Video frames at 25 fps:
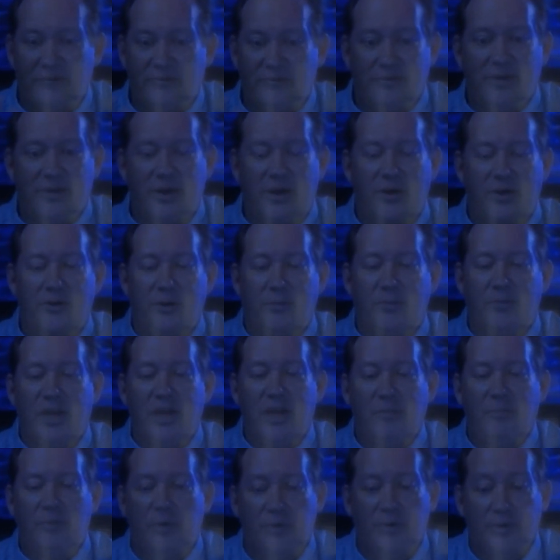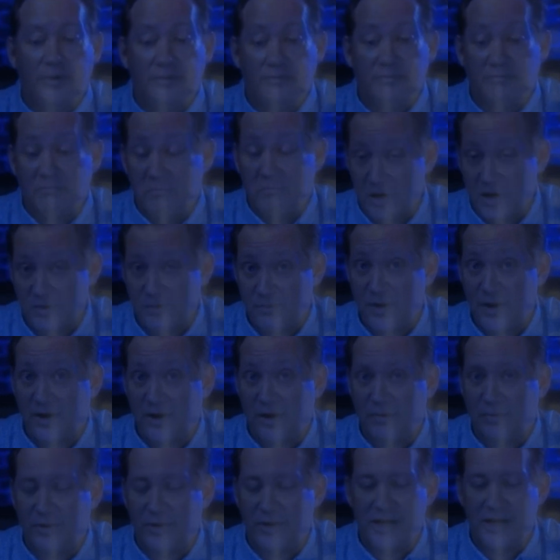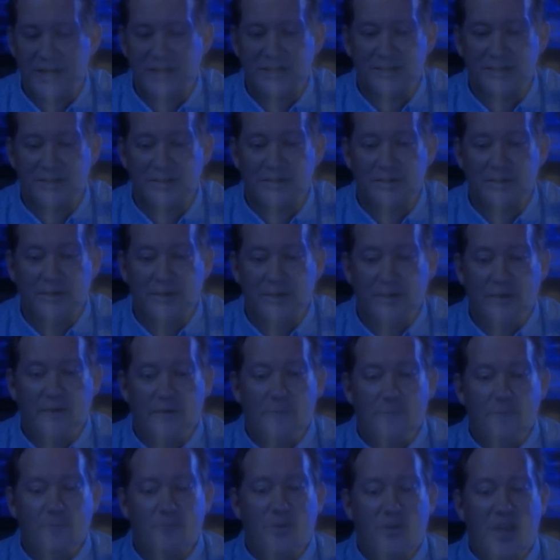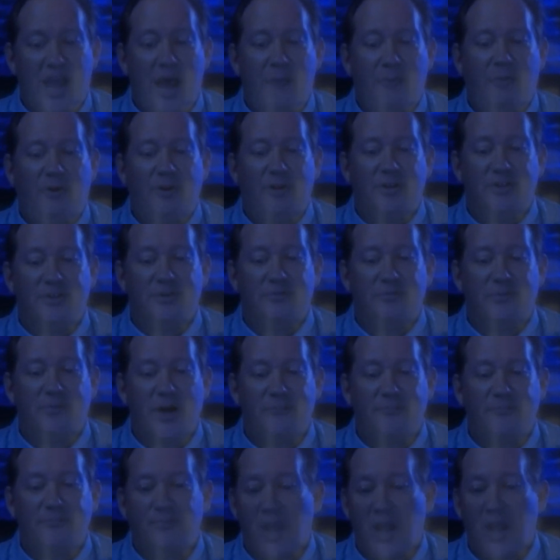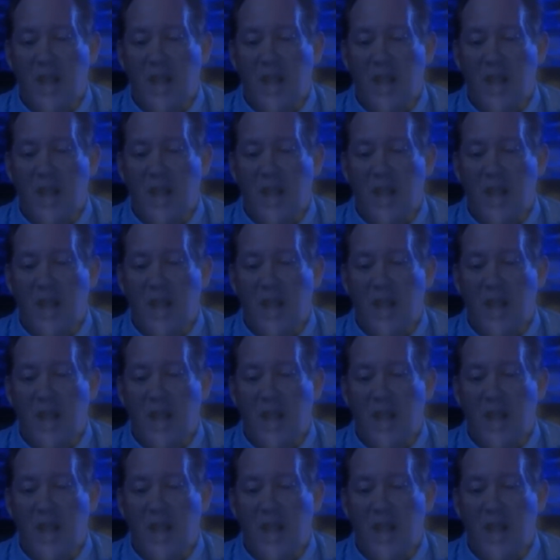the people in a much better place than capitalism, right?